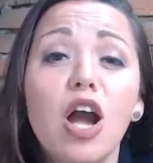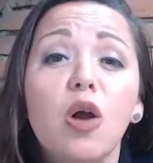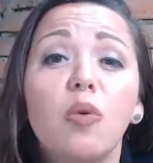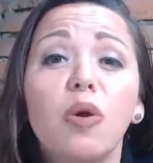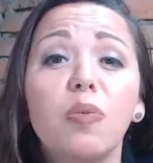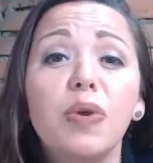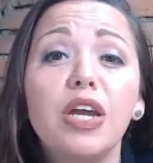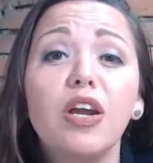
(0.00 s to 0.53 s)

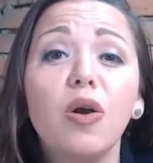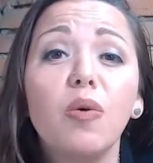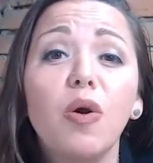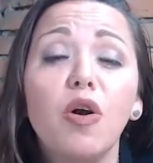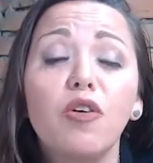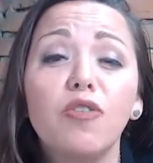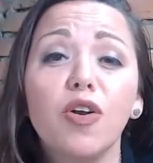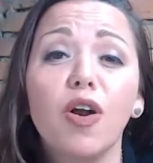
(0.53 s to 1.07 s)
where we go
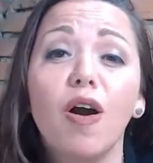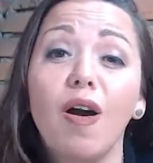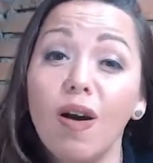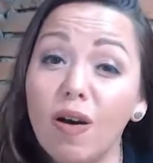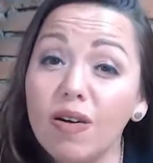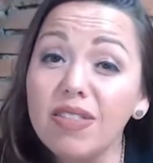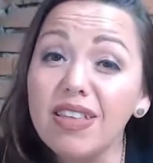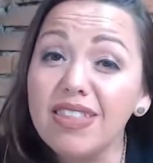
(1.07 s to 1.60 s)
over
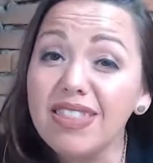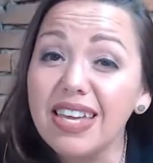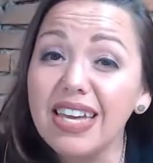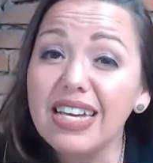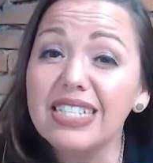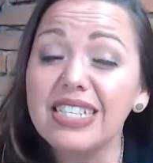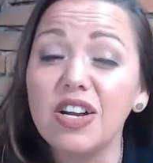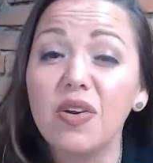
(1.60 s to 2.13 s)
all the
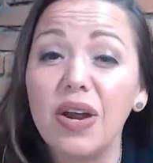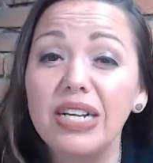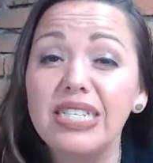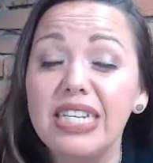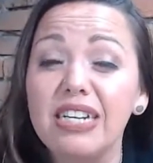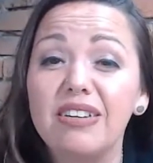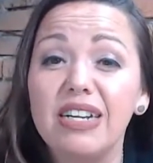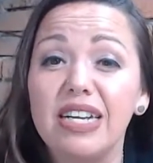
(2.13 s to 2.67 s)
things and
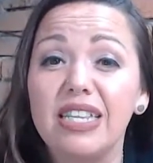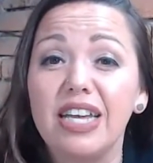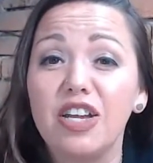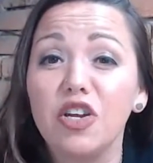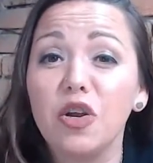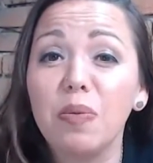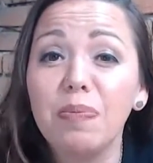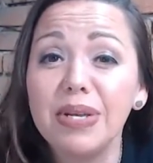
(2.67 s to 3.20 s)
criteria that
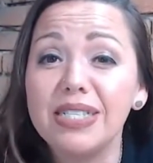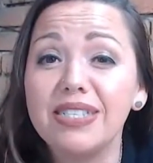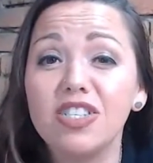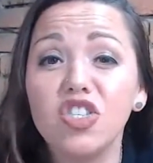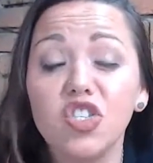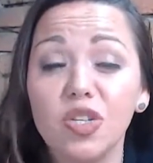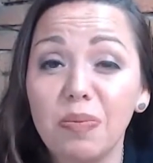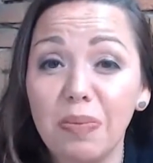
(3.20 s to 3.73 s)
your business
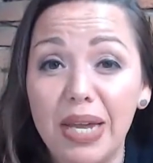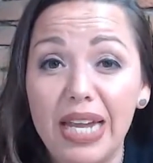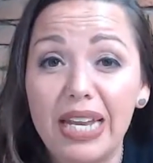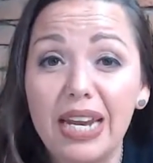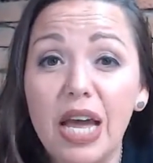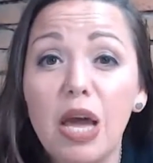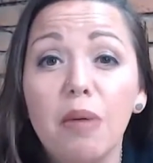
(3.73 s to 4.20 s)
should meet